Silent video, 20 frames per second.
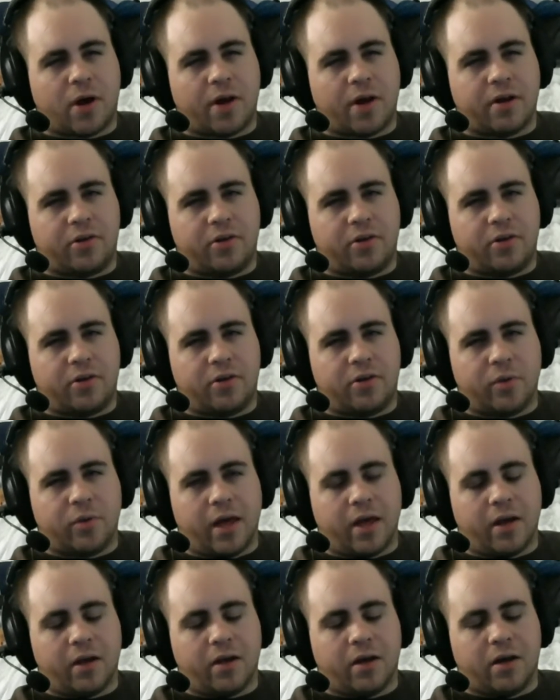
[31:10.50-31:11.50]
try to
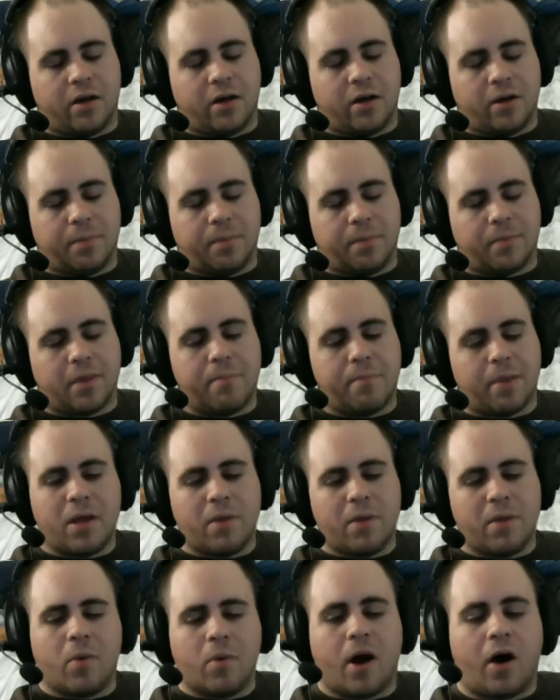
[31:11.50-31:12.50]
do that.
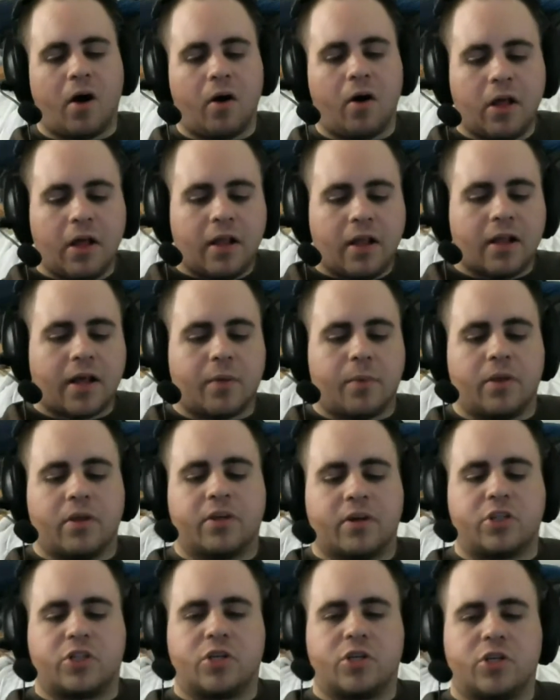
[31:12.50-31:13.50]
And meanwhile,
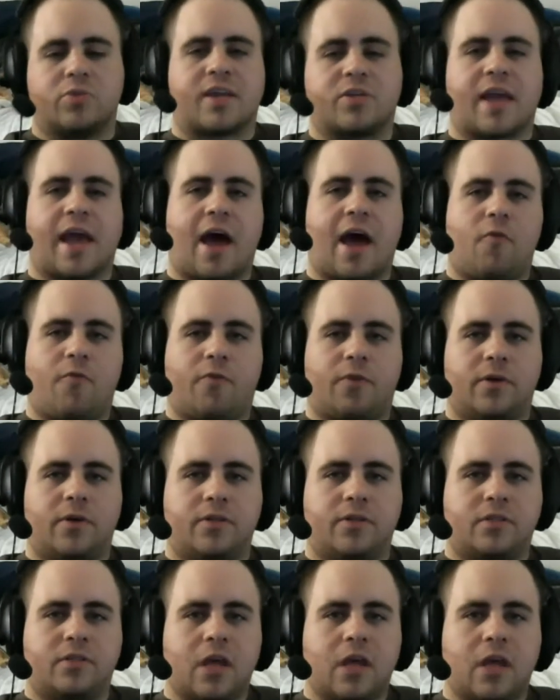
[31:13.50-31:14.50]
like we look at shows like
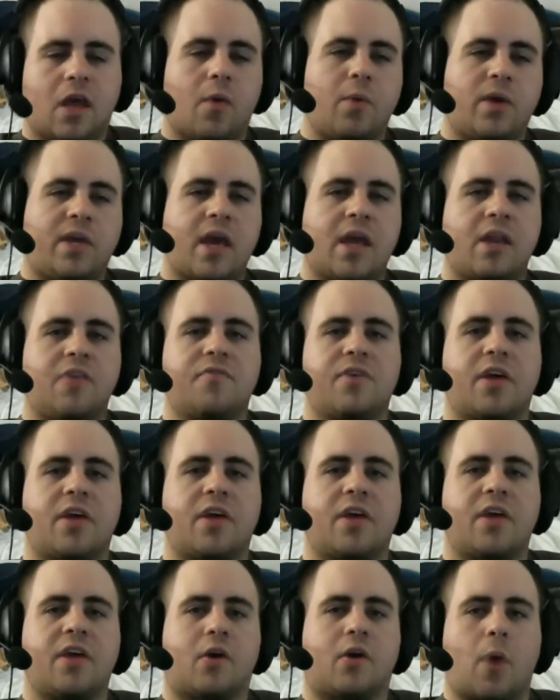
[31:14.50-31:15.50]
Alphas, and we
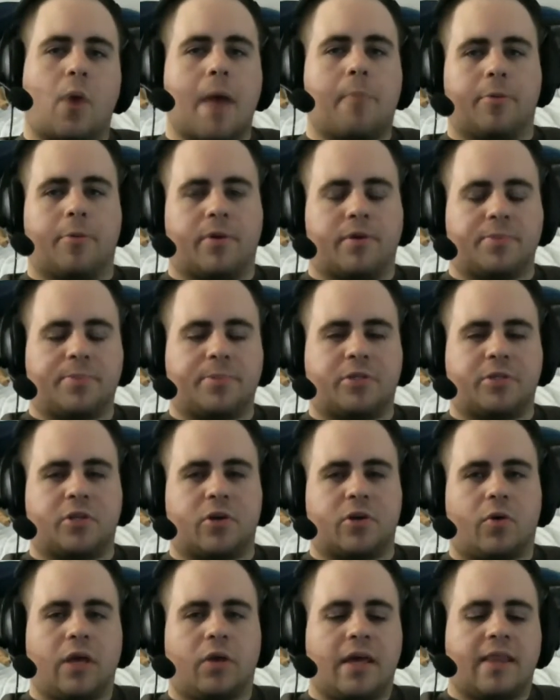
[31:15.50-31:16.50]
can't even get a wrap-up
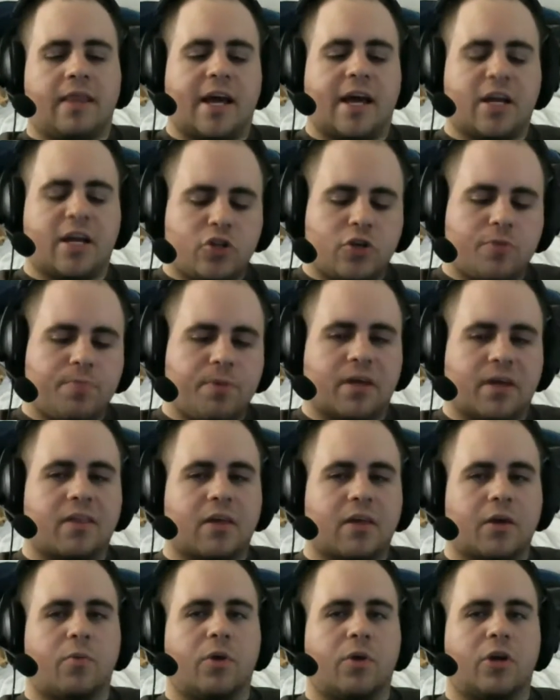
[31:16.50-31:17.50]
episode. That
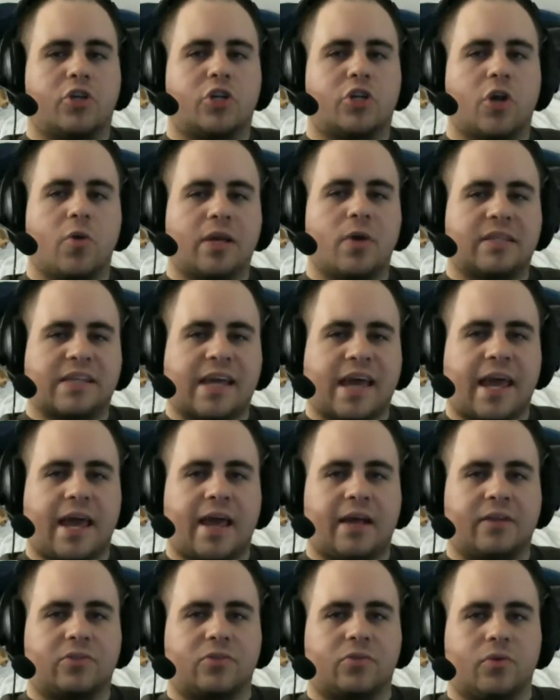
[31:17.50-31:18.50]
should be a thing. When a show
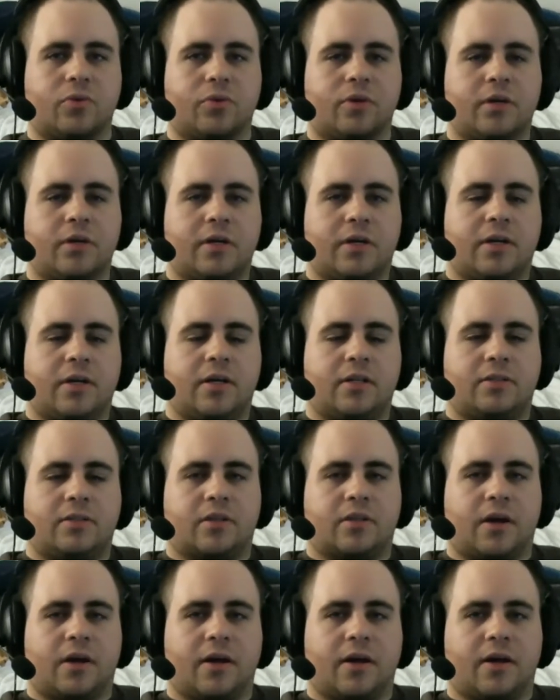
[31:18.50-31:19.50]
gets canceled,
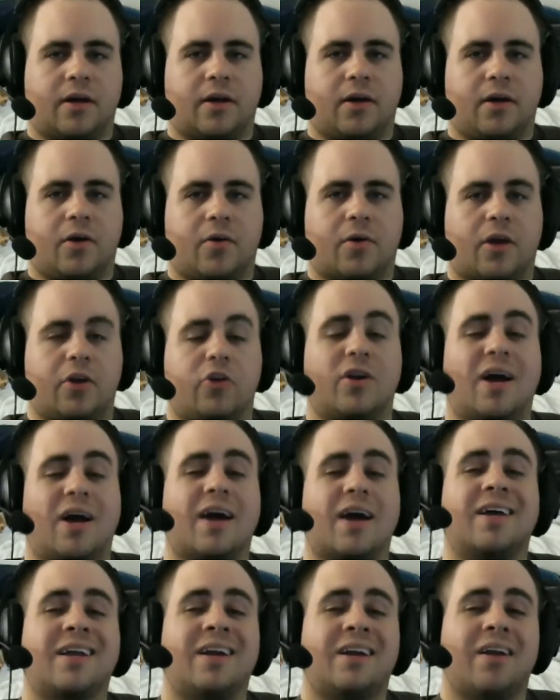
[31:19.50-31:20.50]
it's like,
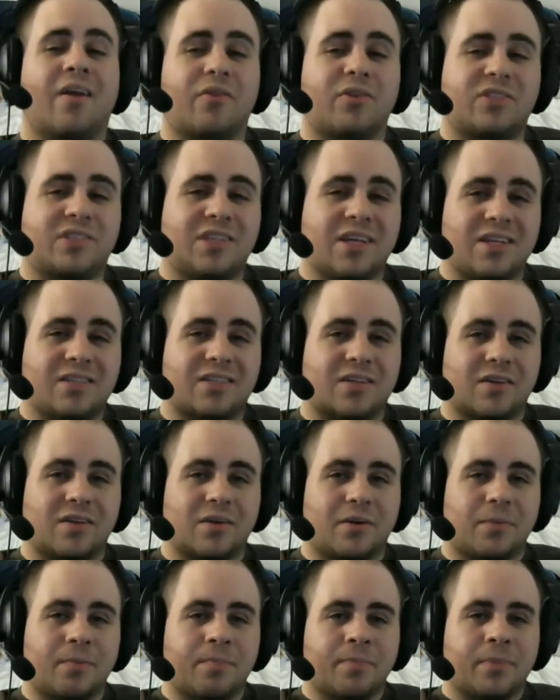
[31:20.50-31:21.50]
okay, you're not going to get another
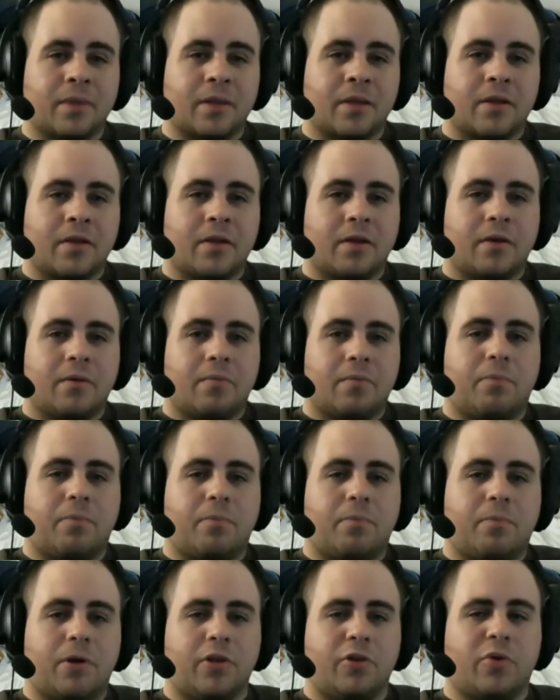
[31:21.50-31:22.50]
season,
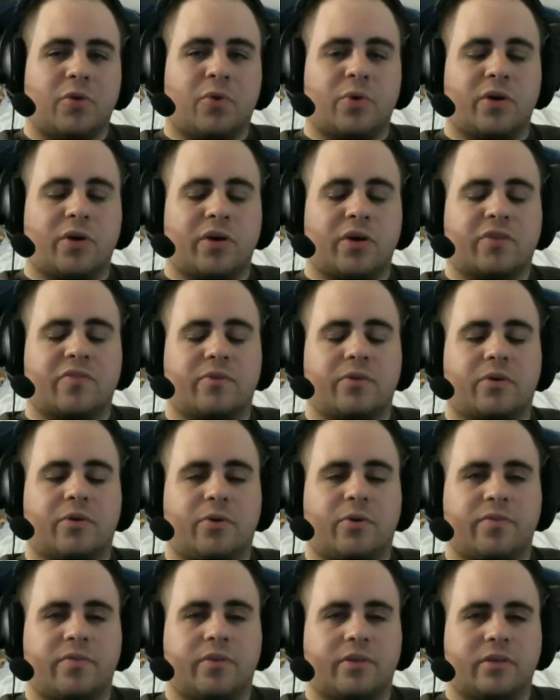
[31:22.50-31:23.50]
but you
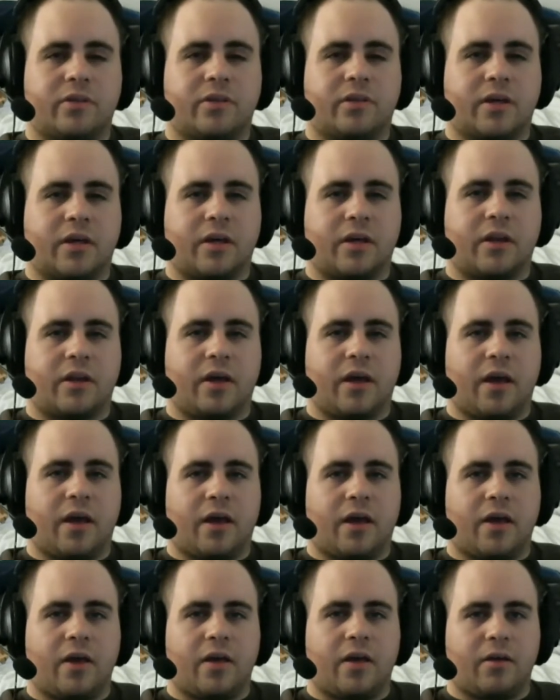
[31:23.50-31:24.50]
equivalently
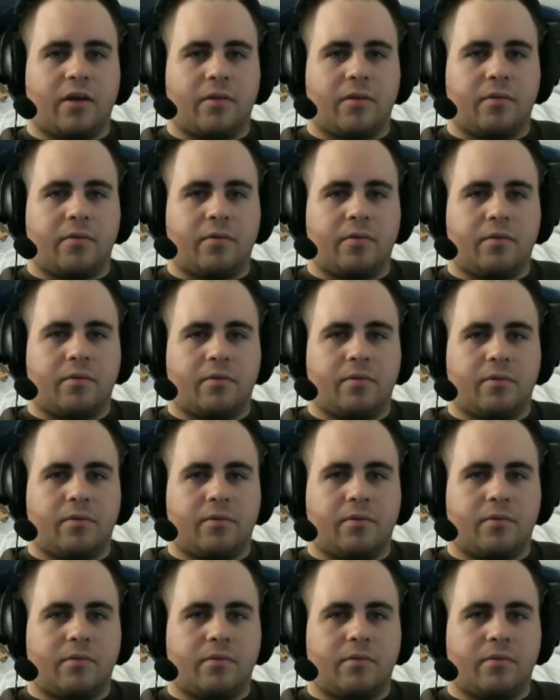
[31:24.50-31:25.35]
get a